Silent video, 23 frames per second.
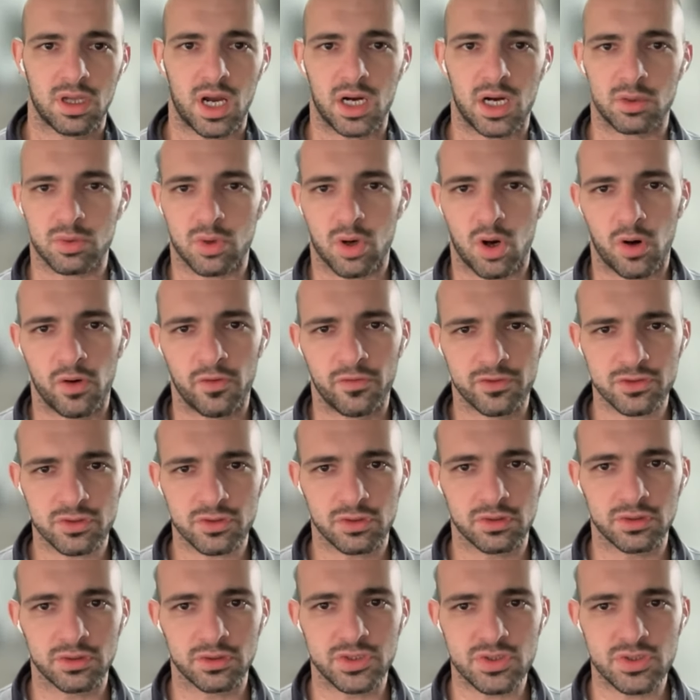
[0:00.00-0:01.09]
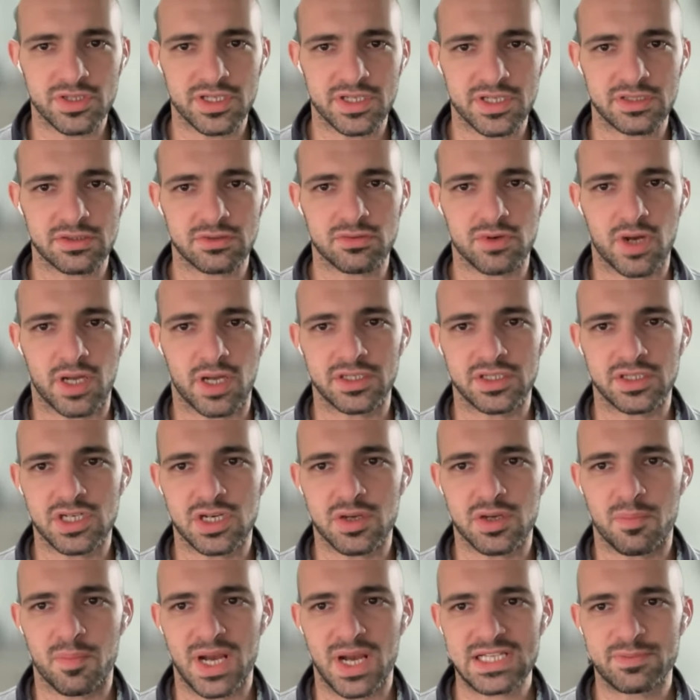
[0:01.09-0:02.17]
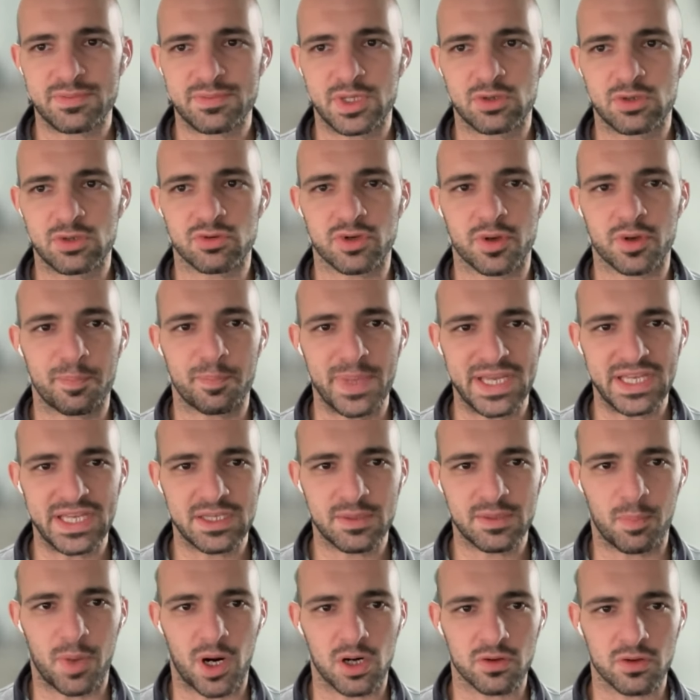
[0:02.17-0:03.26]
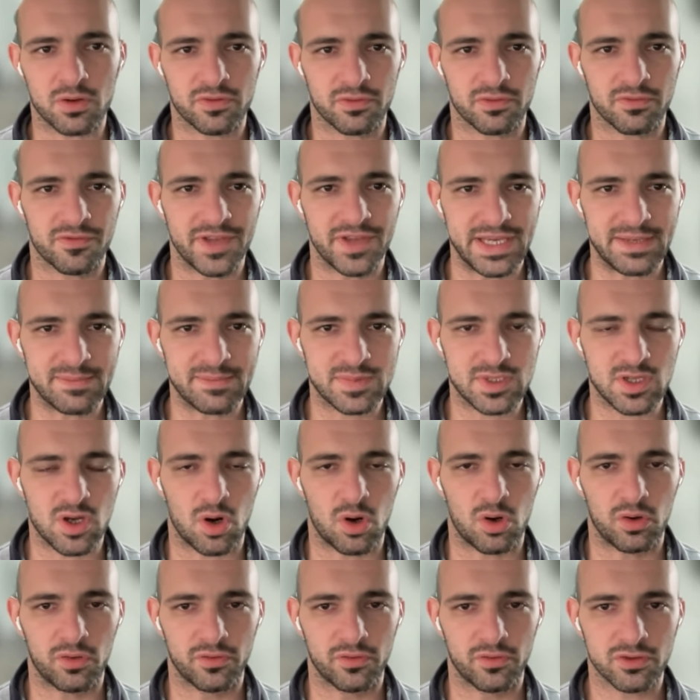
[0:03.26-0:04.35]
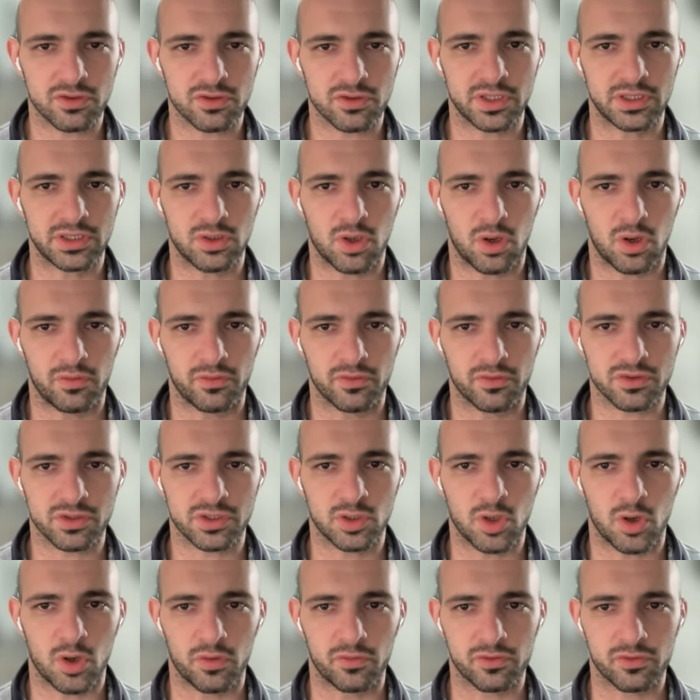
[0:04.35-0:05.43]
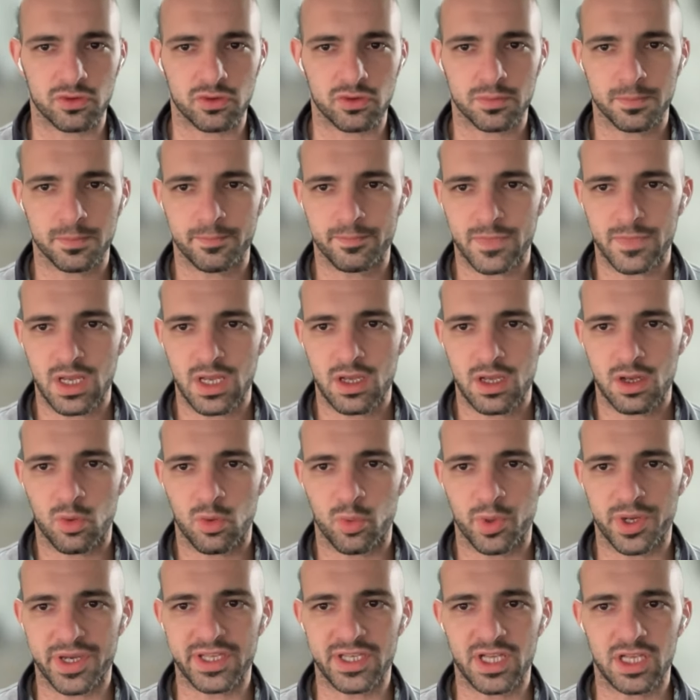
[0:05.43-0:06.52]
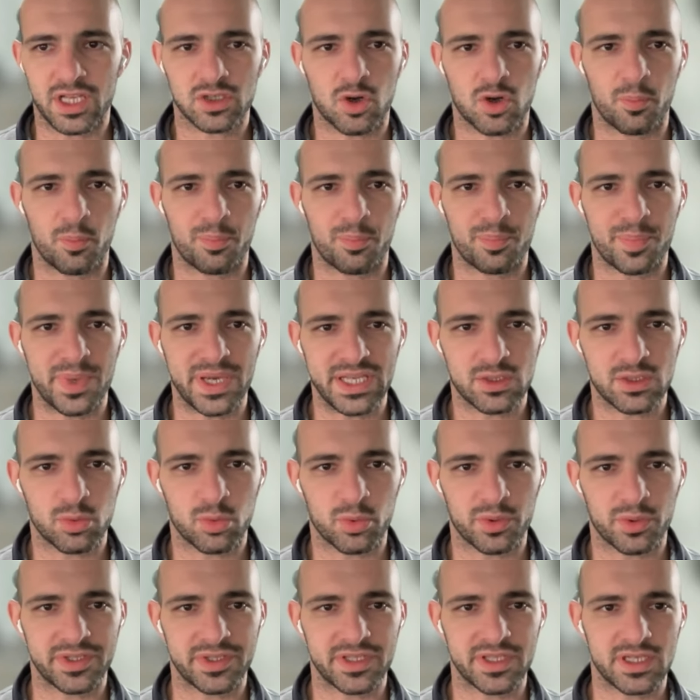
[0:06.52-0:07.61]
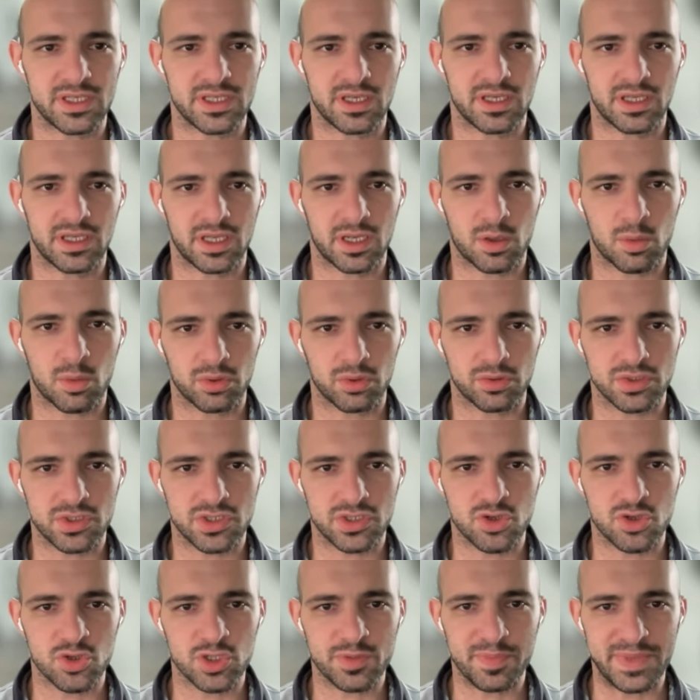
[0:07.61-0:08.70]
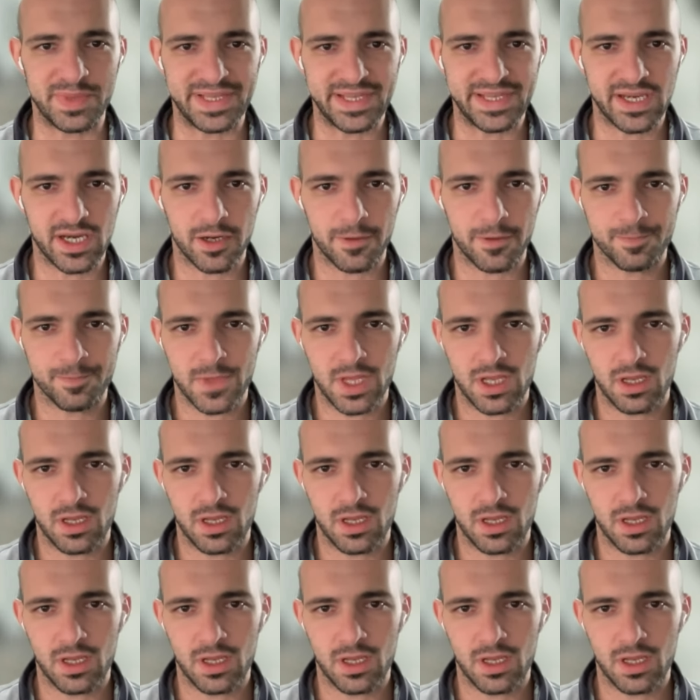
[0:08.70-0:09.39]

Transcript: our overall Usenet strategy must be to repeat powerful themes over and over and over. We cannot compete with the, and I quote, Jews media,